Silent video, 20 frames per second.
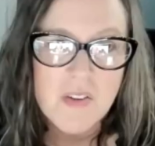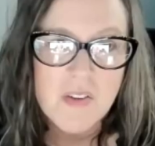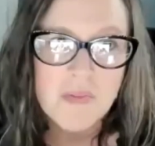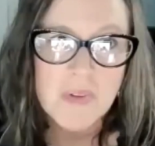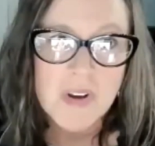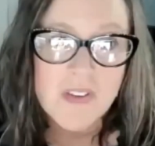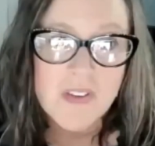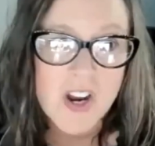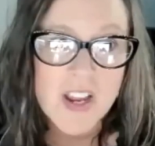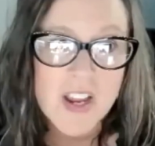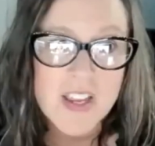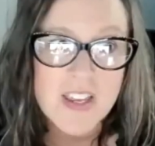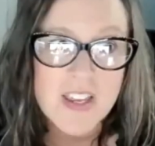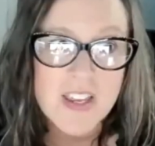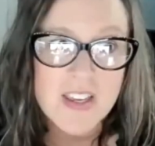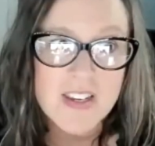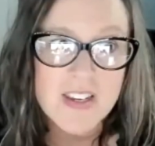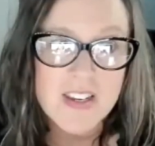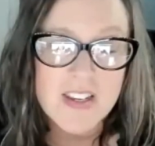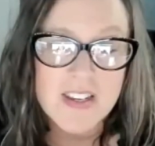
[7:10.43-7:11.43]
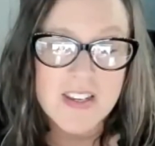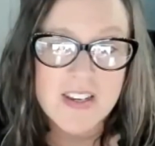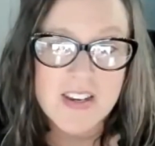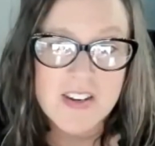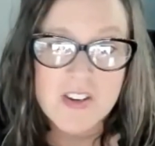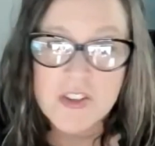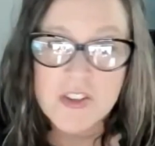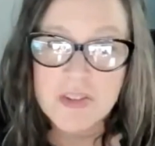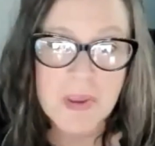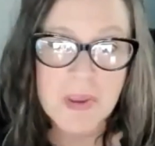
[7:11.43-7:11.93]
Whenever I get in,
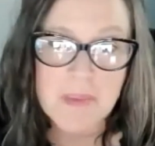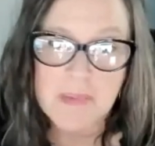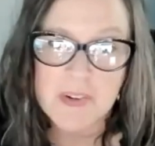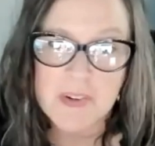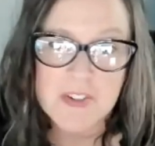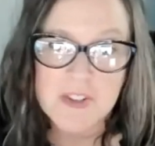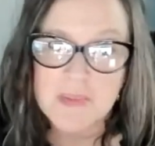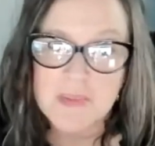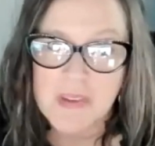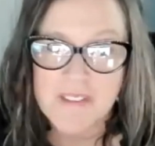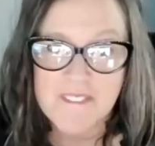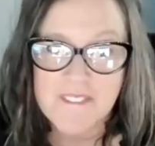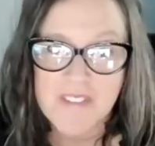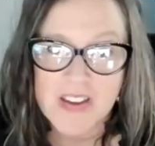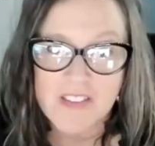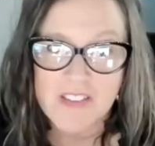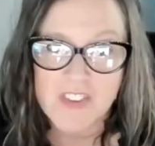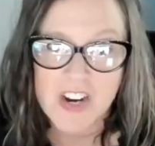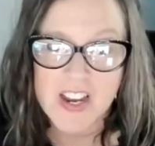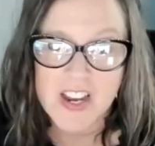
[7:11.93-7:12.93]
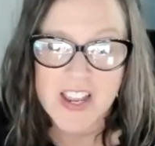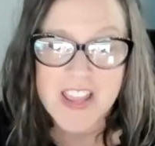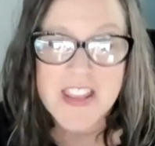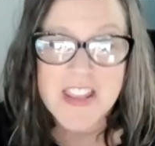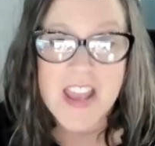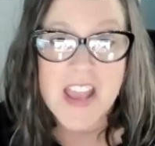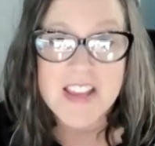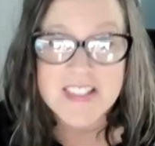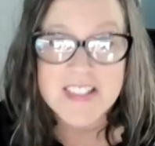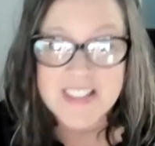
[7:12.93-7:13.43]
newspapers are my favorite. And
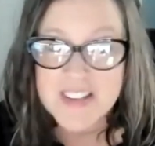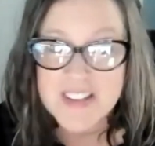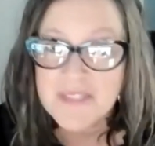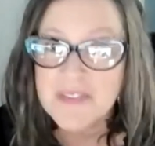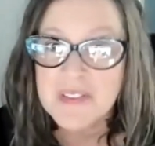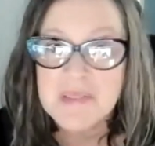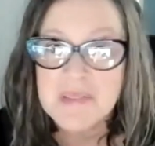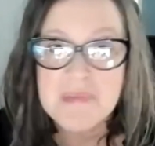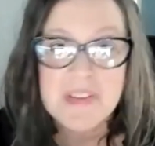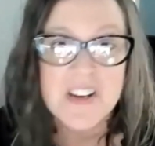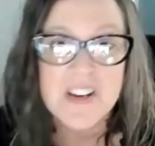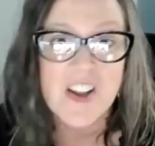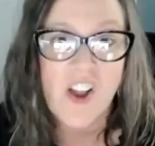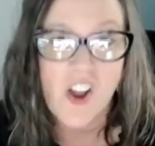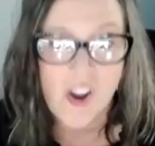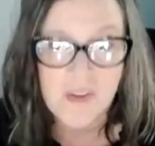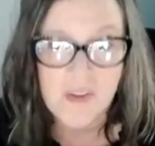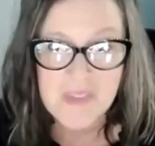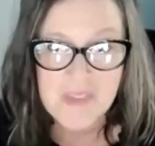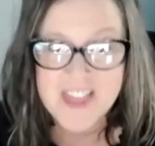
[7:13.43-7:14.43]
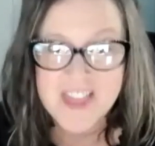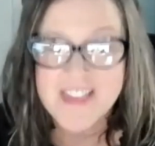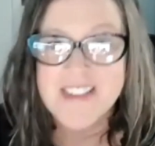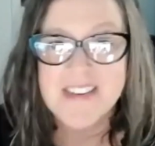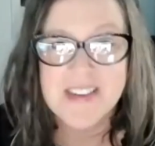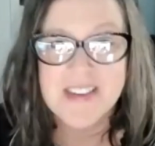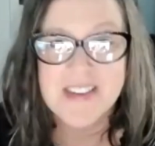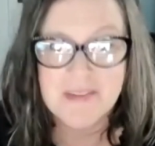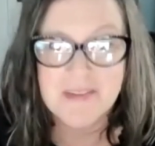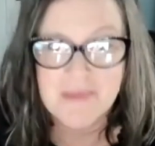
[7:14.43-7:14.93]
that has definitely been a common
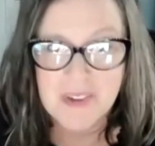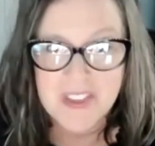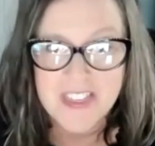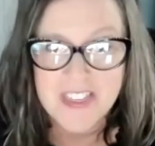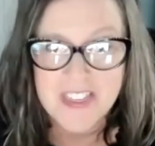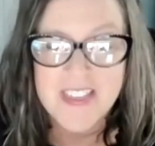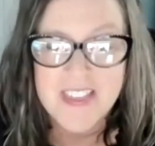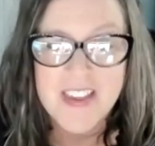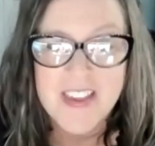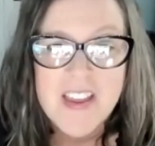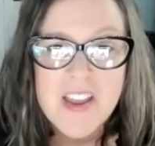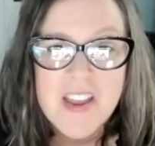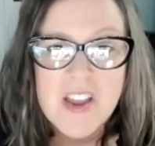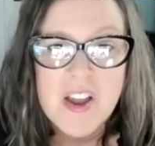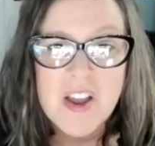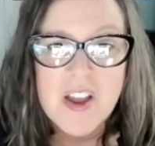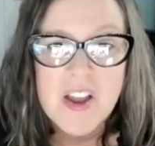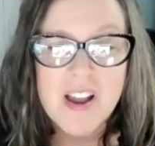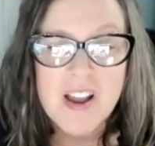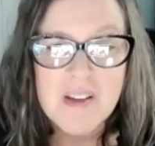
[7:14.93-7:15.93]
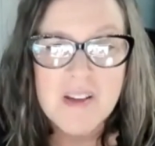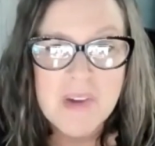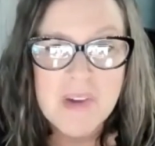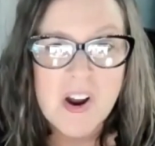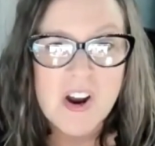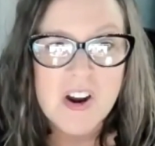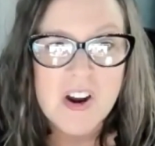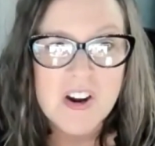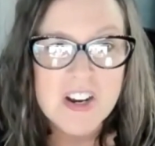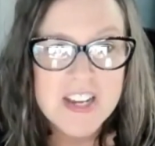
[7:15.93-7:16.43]
theme with um,
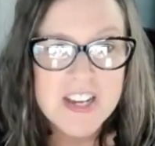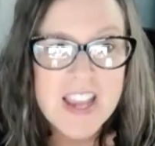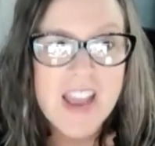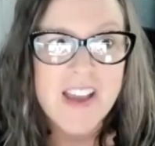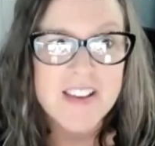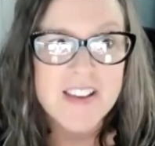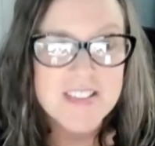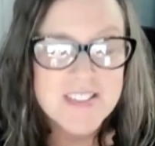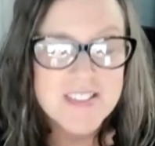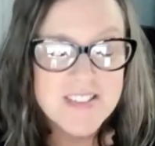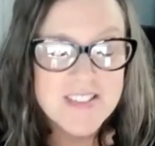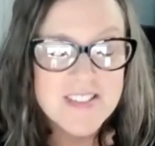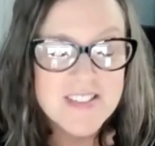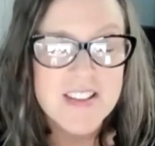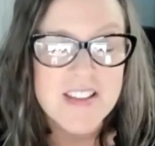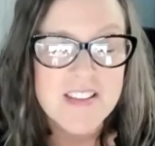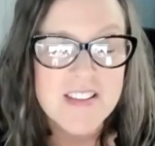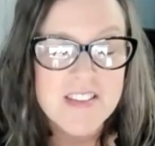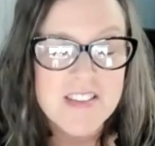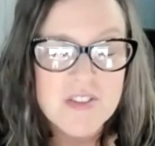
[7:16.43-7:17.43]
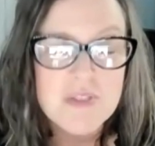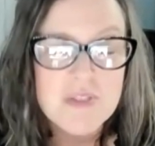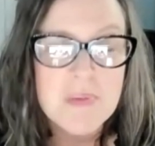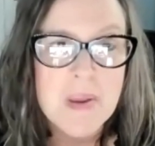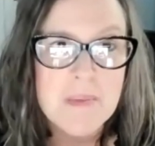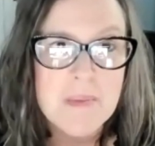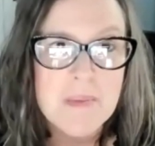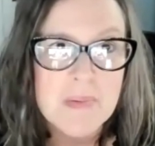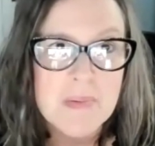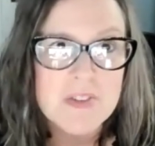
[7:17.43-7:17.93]
our guests that
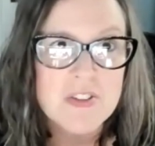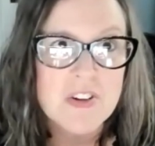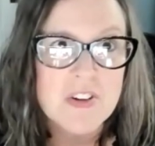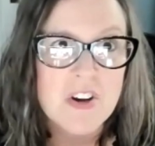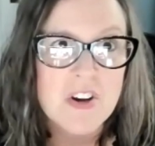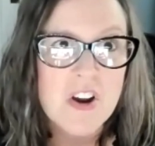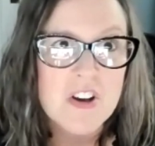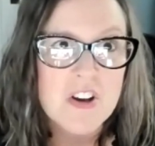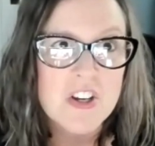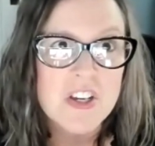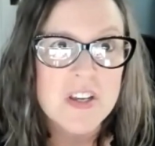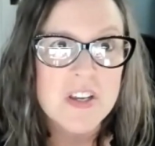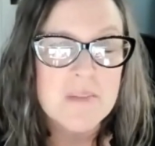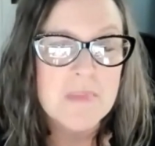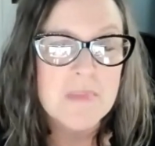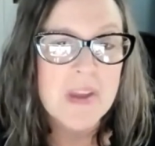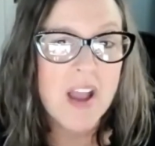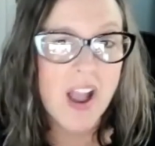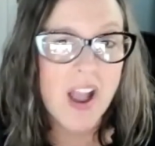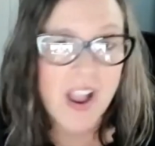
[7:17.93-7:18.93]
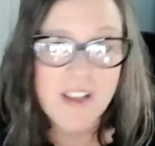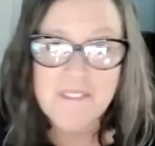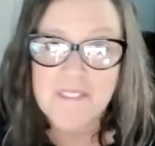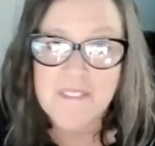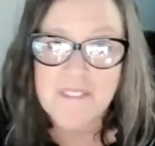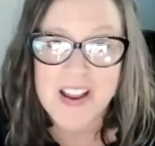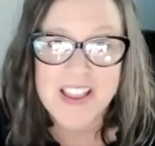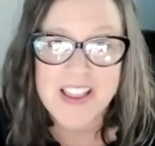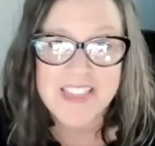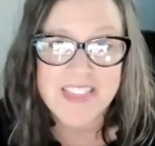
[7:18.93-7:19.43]
newspapers are, are good, but I
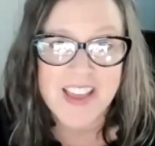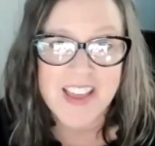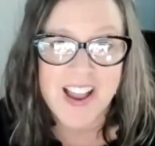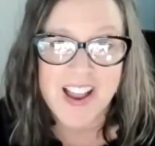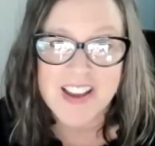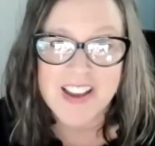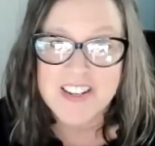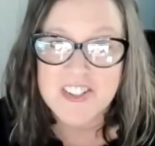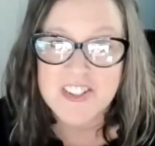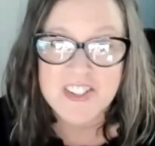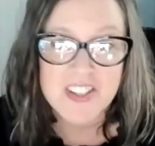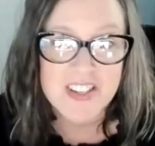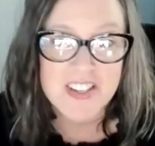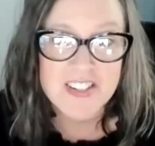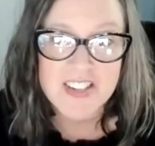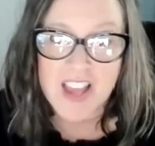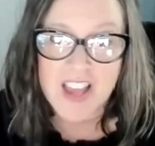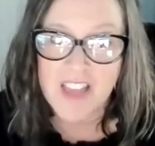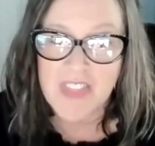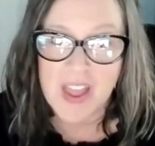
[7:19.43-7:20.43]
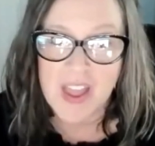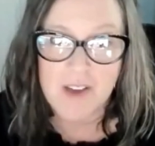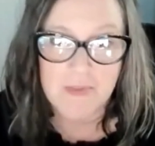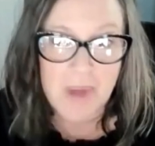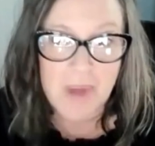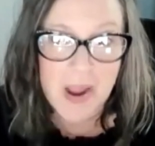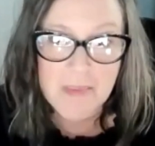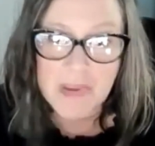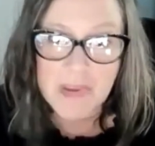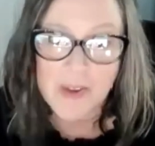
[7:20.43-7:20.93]
find that I just get down that
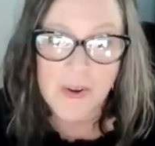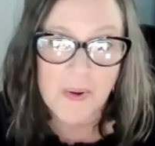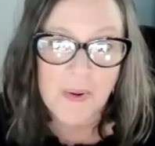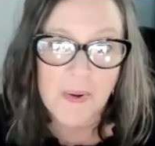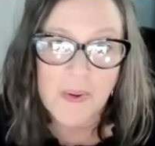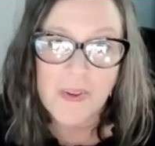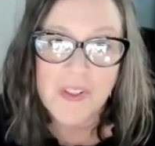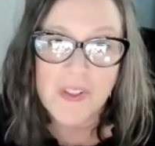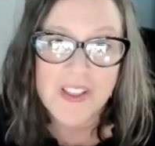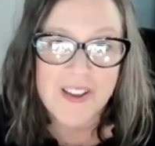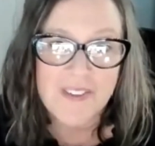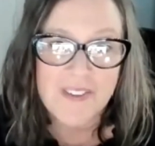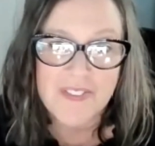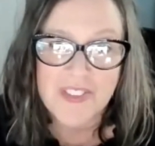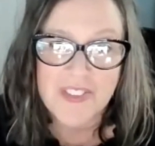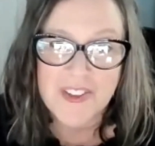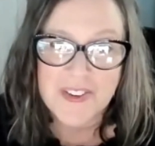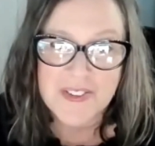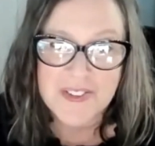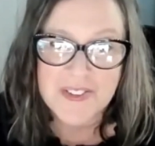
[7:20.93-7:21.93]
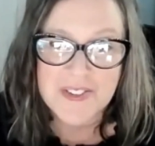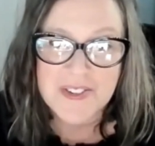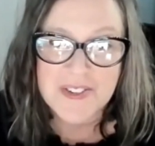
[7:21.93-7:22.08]
rabbit hole of those